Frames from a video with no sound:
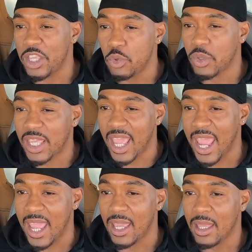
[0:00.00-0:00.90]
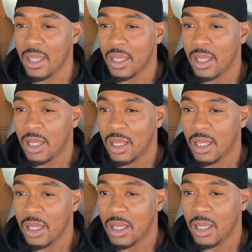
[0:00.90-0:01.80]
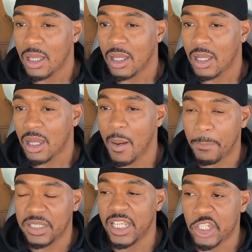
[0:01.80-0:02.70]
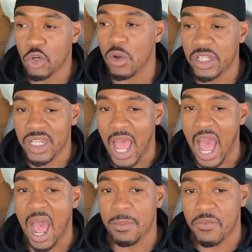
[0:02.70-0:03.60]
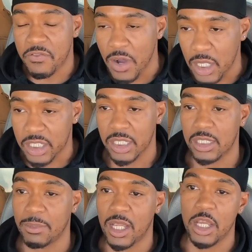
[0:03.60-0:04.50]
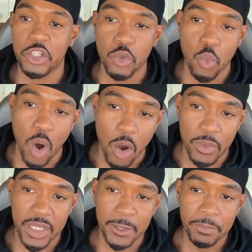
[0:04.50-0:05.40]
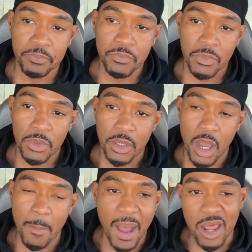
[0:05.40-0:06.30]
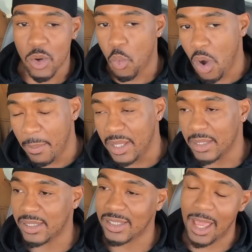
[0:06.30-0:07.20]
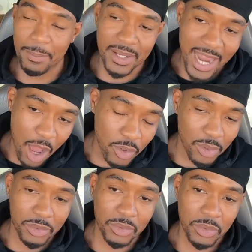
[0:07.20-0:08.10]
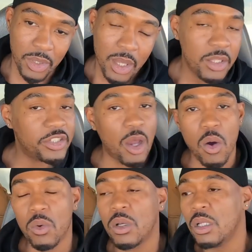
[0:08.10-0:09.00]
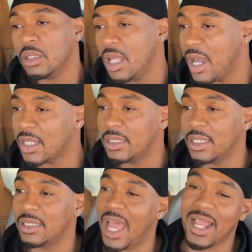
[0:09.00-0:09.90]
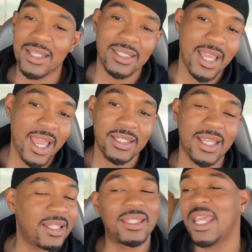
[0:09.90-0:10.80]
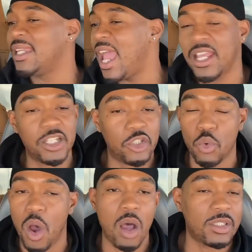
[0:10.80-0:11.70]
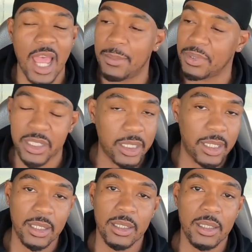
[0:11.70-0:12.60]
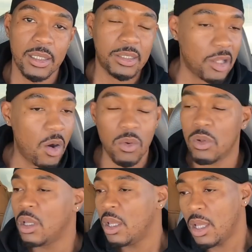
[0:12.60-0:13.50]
where you can't complete your job functions because you worry about a woman stepping out on you. So luckily, like I said, as teenagers do all type of shit. So